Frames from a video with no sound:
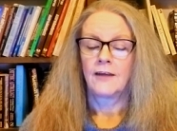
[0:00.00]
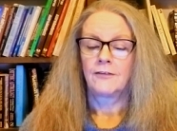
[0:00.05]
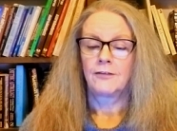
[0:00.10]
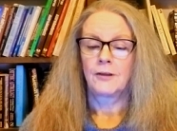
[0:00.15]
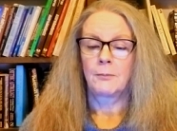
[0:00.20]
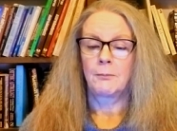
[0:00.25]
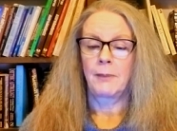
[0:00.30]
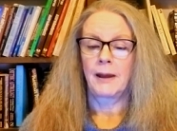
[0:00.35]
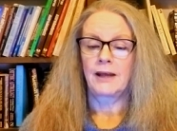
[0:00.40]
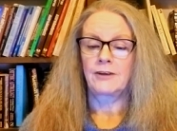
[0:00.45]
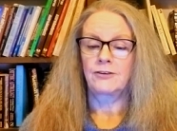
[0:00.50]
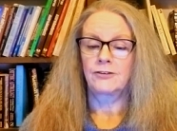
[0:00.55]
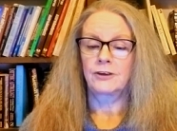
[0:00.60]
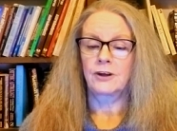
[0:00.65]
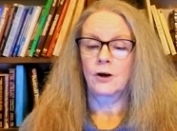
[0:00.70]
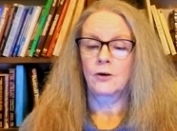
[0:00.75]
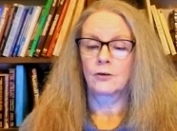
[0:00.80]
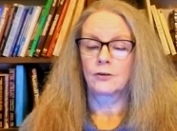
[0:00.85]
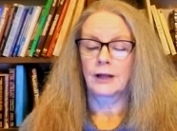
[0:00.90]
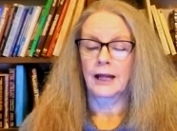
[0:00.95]
The best
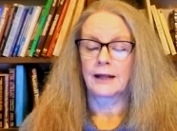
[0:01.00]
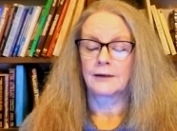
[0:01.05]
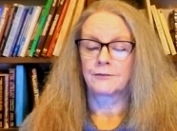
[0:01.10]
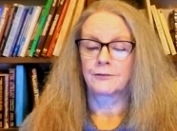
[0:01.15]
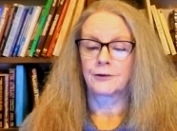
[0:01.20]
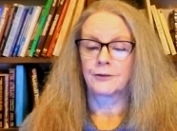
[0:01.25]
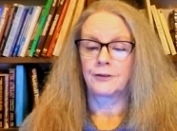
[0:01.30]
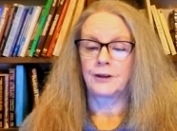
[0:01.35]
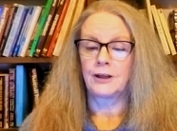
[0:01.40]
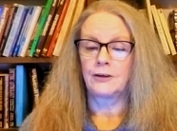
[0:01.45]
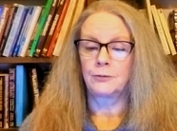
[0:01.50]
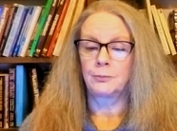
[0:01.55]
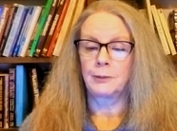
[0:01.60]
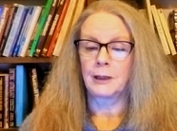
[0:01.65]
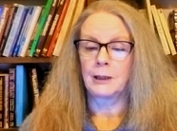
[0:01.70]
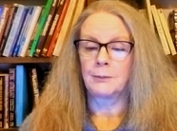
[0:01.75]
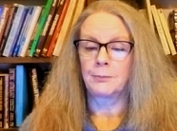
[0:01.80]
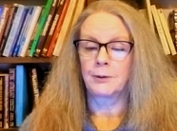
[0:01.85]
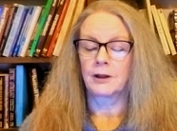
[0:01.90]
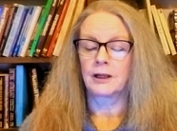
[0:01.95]
outlet for these
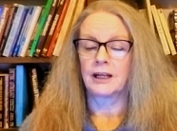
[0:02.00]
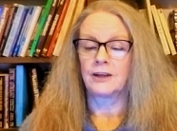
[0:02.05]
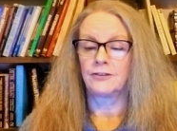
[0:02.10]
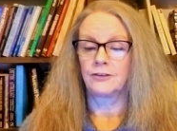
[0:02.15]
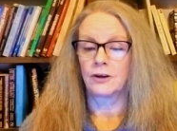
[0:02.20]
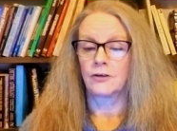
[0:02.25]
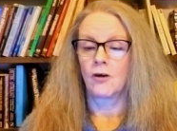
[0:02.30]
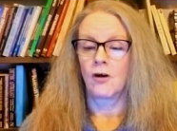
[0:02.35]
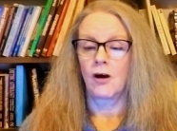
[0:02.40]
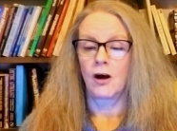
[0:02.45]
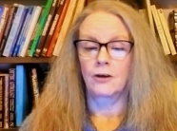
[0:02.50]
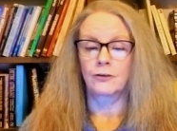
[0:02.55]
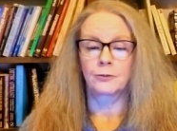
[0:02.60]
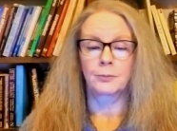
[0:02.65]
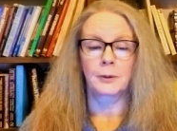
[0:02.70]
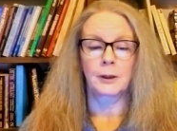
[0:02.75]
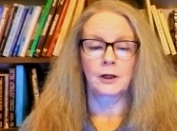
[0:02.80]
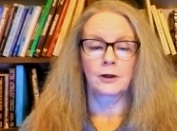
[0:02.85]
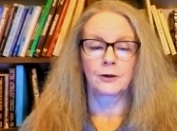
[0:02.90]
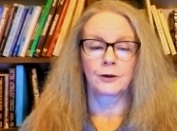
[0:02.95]
people is in
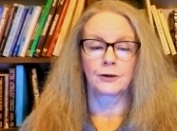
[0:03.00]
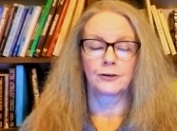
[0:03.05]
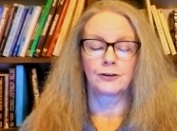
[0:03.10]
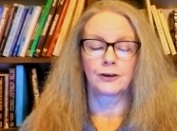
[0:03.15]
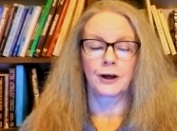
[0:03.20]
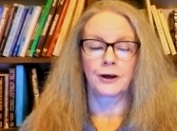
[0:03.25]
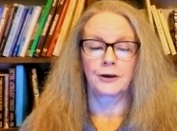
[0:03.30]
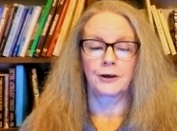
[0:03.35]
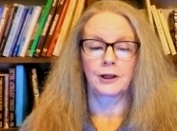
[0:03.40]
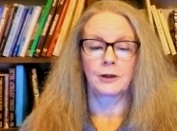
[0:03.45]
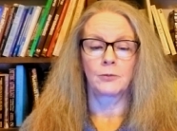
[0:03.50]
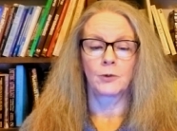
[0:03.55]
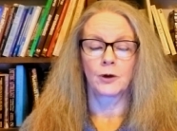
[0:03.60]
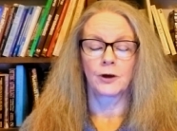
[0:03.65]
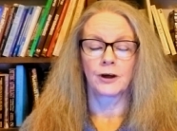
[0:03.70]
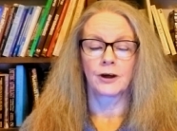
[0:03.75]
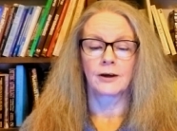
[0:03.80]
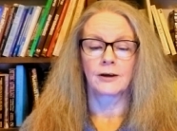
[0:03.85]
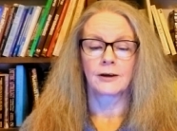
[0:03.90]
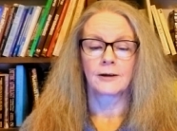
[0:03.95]
hospital or charity
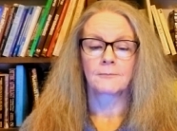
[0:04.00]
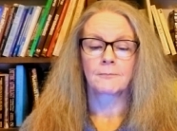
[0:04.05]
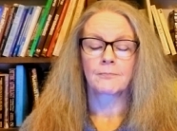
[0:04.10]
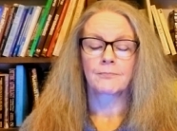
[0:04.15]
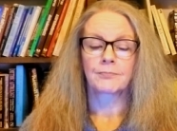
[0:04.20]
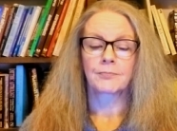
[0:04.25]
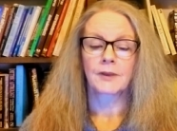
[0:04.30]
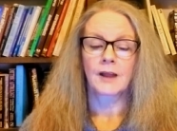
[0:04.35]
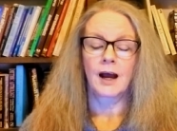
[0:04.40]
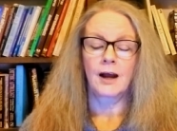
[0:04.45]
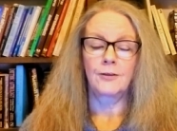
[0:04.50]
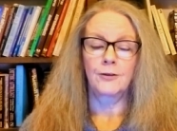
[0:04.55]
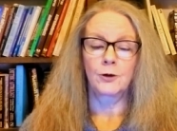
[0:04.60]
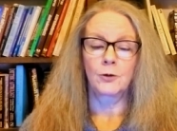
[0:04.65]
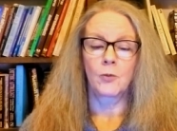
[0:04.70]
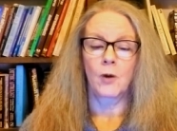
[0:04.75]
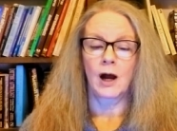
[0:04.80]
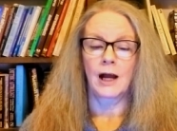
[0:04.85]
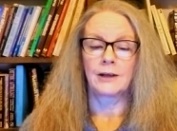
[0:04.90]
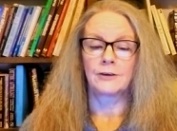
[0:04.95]
work.
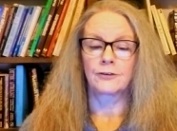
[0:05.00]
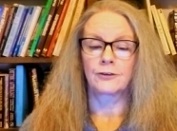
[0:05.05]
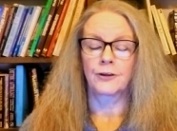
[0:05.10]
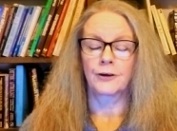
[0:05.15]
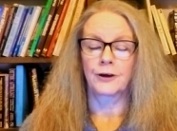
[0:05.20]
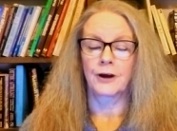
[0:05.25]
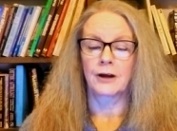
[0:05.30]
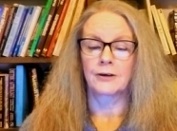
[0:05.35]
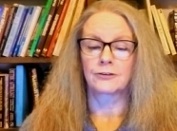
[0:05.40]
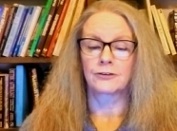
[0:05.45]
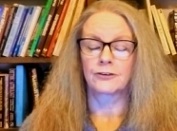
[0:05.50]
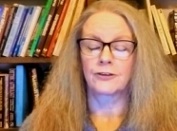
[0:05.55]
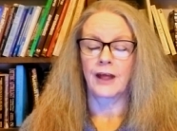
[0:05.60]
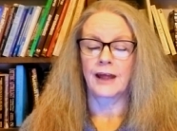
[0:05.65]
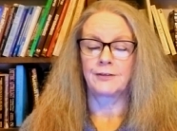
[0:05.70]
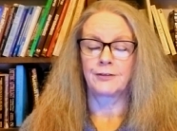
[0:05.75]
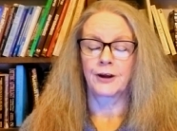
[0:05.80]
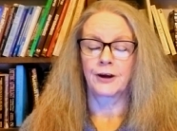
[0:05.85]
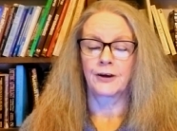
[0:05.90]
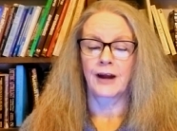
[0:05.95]
Otherwise, their,
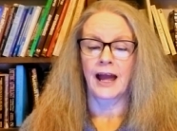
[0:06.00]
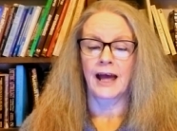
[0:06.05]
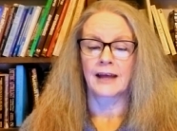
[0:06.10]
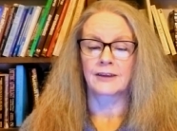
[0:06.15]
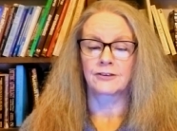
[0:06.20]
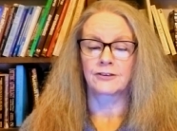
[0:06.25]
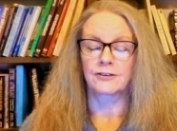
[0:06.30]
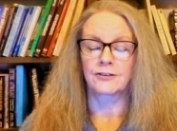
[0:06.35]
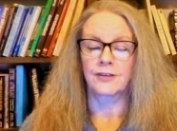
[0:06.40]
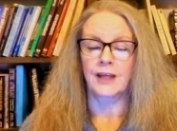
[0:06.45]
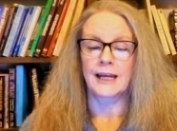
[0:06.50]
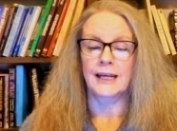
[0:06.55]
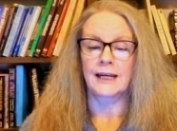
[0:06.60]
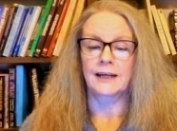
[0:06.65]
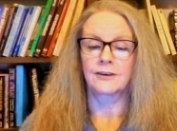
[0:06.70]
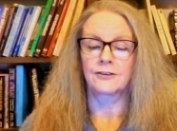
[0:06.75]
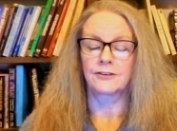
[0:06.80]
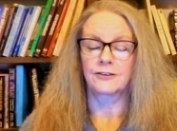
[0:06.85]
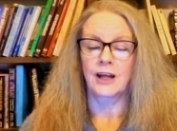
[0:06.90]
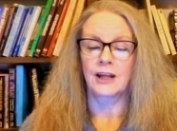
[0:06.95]
their
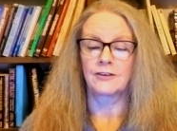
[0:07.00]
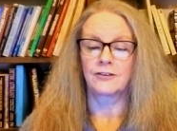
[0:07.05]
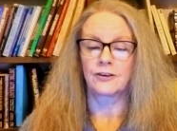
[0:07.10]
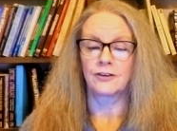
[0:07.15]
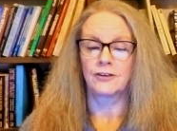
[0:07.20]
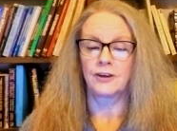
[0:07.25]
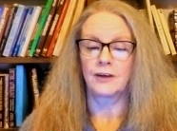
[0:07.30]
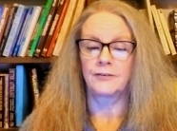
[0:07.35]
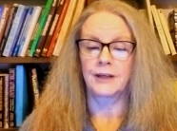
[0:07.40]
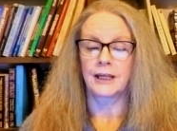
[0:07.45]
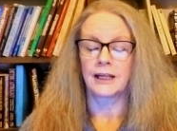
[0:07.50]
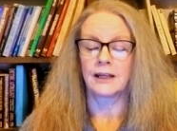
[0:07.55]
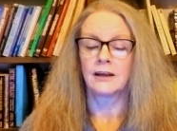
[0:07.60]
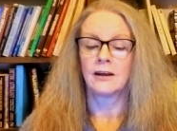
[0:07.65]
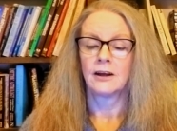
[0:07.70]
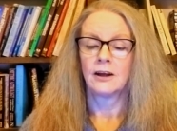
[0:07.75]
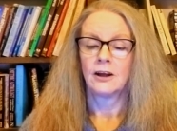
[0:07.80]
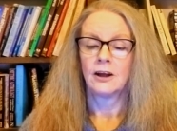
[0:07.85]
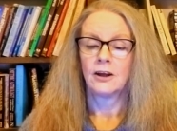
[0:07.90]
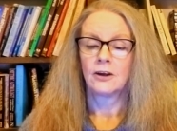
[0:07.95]
aesthetic sensitivity
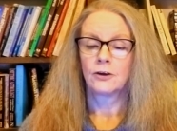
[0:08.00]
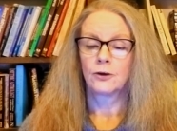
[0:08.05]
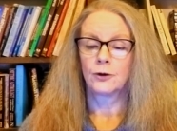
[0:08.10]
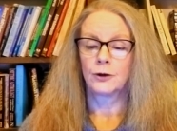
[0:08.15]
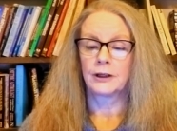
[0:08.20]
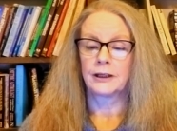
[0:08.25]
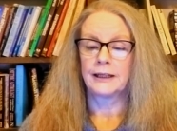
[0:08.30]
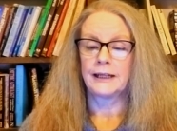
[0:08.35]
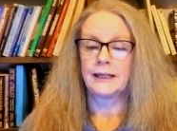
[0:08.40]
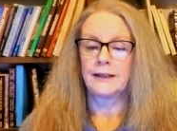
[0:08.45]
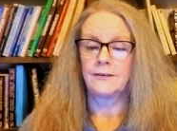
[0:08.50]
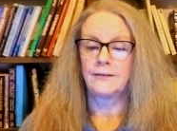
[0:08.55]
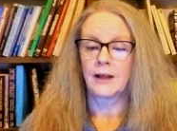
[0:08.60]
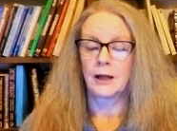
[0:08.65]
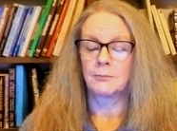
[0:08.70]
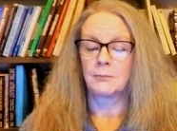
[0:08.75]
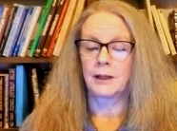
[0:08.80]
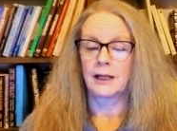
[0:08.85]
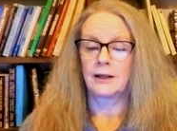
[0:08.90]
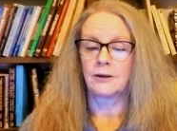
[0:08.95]
could lead
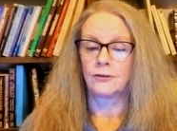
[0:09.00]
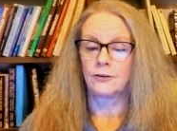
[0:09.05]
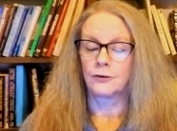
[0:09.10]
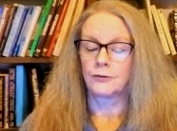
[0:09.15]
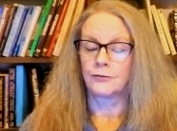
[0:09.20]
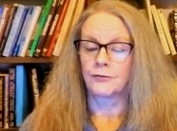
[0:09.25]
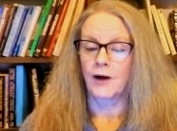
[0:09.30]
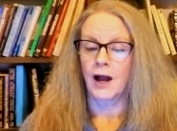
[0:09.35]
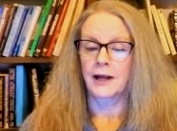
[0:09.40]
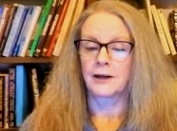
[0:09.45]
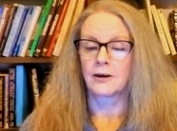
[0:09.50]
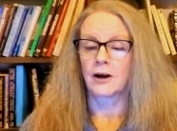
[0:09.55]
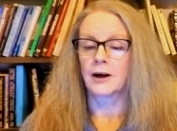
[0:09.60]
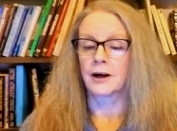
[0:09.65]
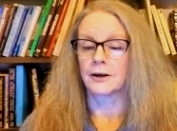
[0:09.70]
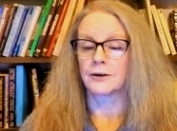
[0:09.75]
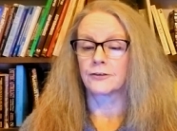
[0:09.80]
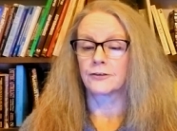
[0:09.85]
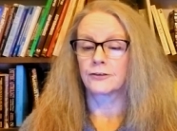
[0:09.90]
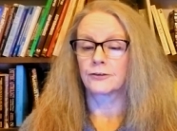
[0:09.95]
them into fine
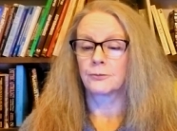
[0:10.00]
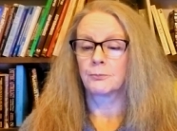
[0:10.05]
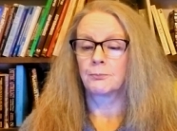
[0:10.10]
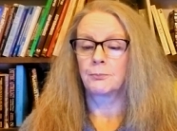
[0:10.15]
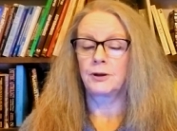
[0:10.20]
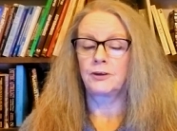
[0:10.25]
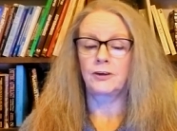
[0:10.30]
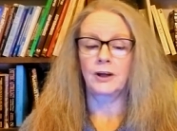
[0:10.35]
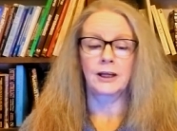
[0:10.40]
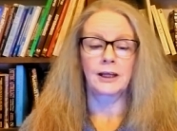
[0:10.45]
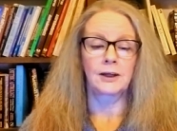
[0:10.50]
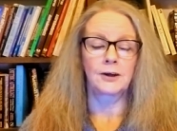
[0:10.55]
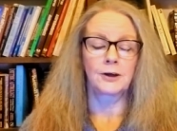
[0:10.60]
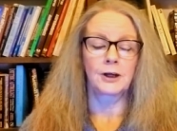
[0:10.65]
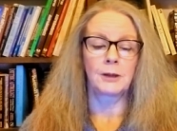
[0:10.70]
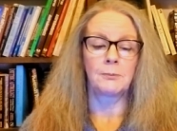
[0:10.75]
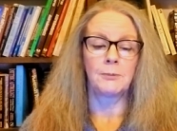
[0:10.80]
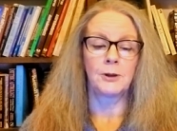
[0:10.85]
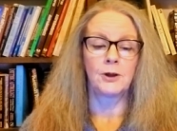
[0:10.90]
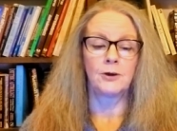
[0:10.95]
arts,
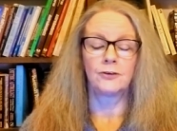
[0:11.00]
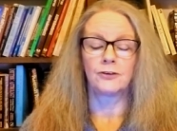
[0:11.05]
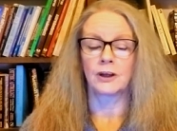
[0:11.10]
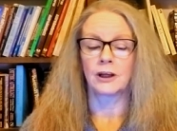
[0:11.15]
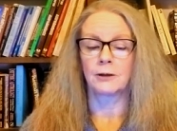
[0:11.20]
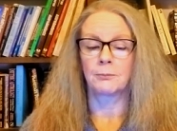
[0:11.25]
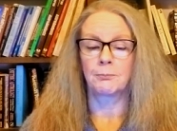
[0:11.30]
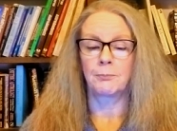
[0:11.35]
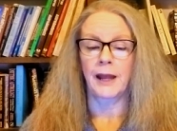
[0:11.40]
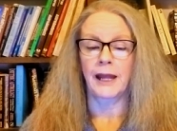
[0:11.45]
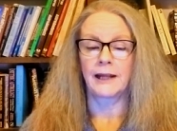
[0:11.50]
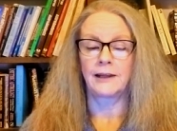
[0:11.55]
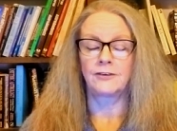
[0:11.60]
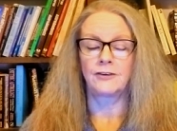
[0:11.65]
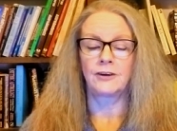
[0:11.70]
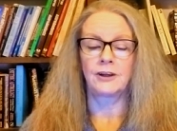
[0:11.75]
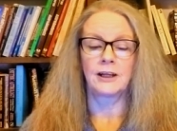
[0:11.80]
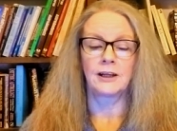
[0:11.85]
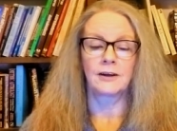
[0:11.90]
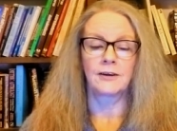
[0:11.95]
particularly music,
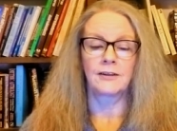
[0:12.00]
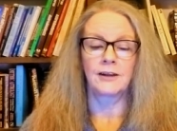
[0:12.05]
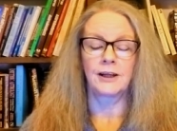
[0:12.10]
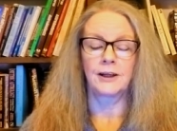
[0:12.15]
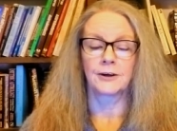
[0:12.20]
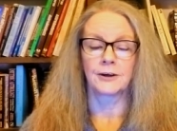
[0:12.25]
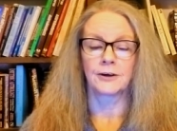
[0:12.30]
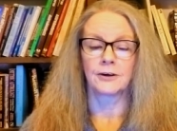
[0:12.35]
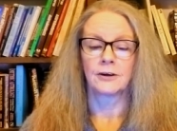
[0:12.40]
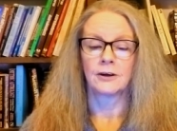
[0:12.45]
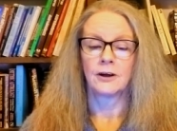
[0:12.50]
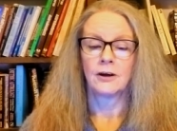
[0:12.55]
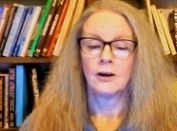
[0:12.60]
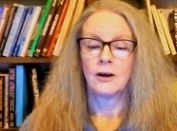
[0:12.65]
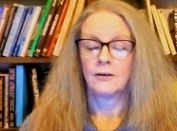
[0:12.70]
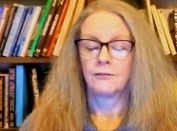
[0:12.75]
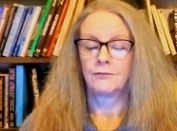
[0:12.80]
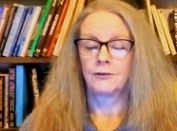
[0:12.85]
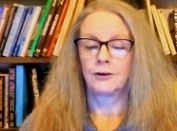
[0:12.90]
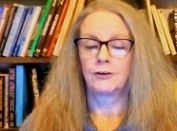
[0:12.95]
painting, and theater,
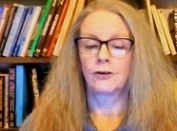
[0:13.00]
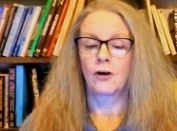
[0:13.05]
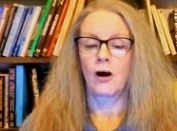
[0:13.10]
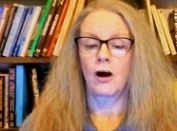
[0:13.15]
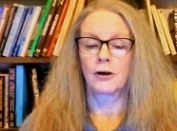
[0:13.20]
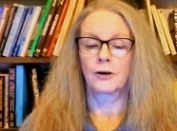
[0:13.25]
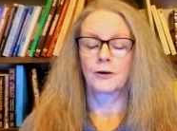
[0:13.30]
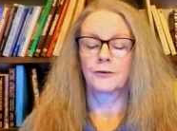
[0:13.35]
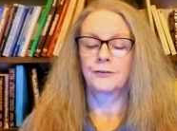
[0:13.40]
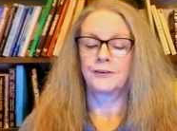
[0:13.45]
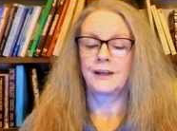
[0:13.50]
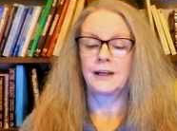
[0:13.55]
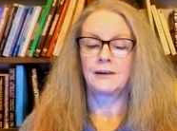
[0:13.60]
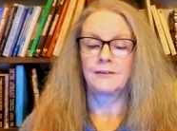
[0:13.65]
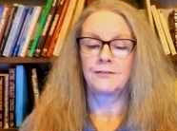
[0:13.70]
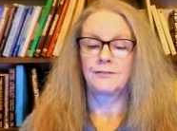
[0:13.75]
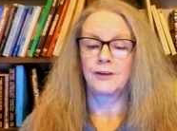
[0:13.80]
photography and